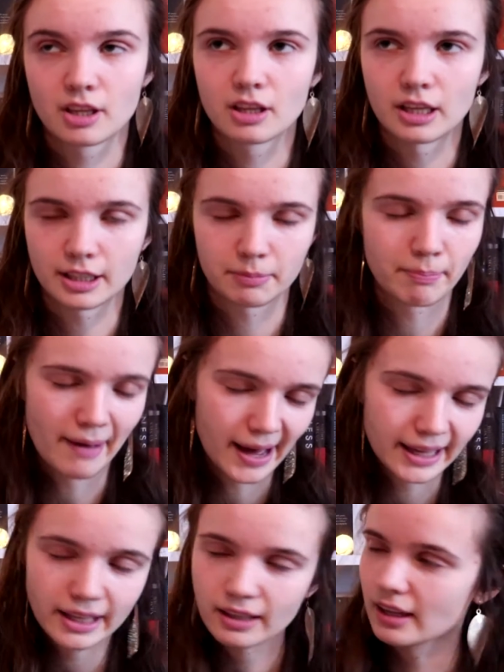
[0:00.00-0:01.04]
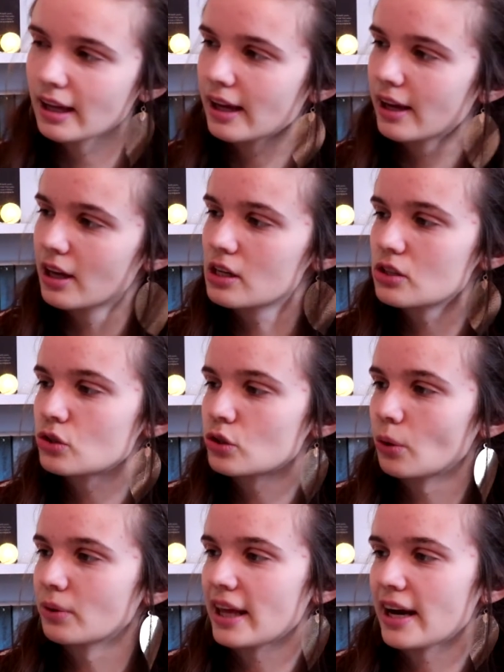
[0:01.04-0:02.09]
like bag,
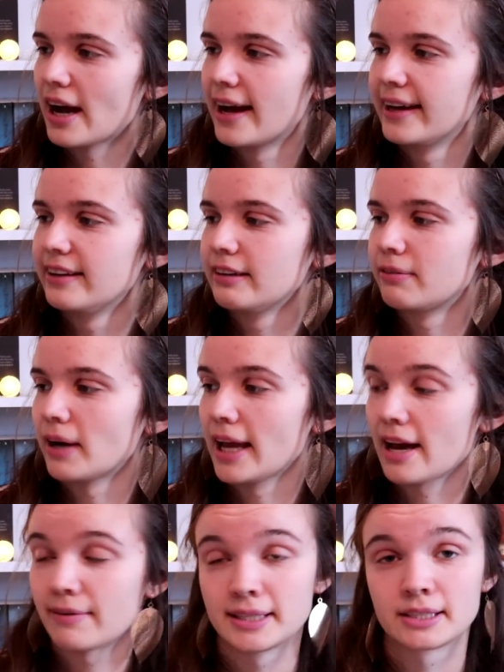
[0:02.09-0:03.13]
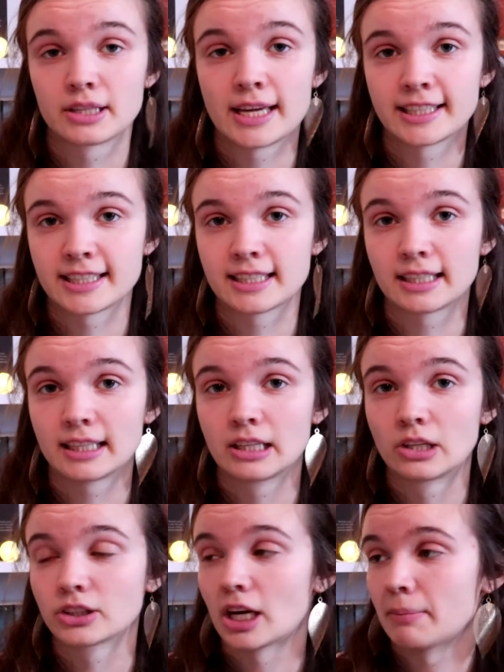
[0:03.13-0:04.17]
so that if I haven't annotated in a
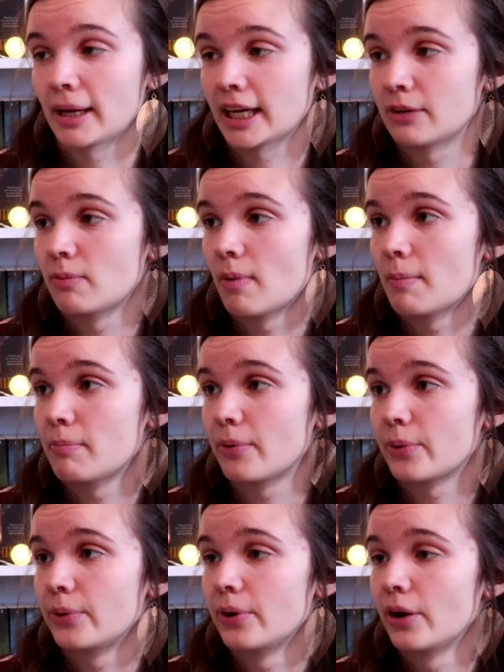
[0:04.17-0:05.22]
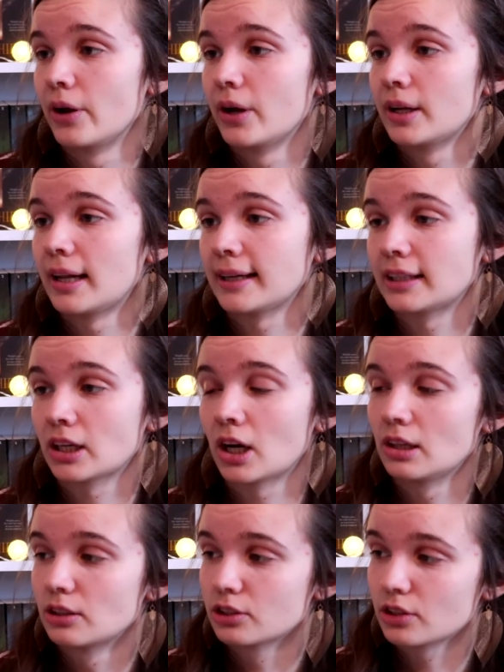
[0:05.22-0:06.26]
long time I can remember like the
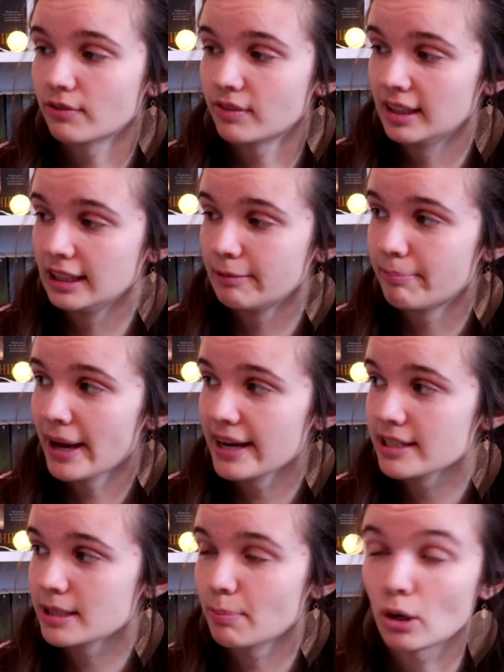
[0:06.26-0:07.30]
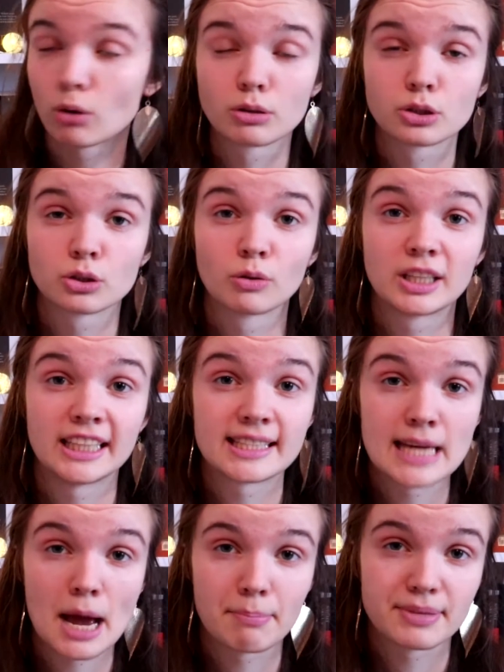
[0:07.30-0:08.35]
colors of the pens but also the
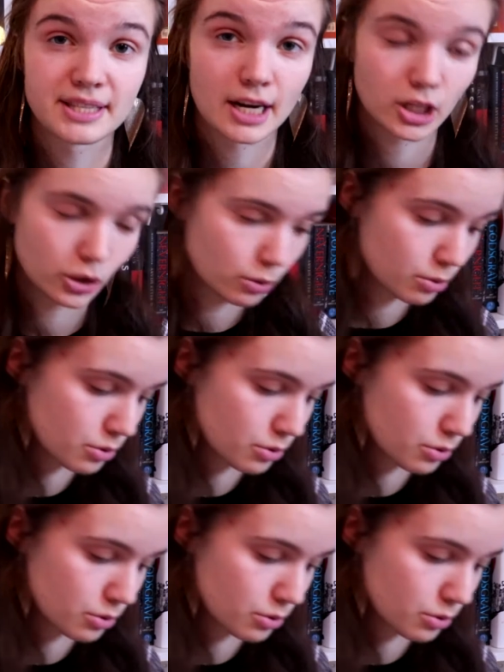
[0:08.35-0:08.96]
tabs that I use.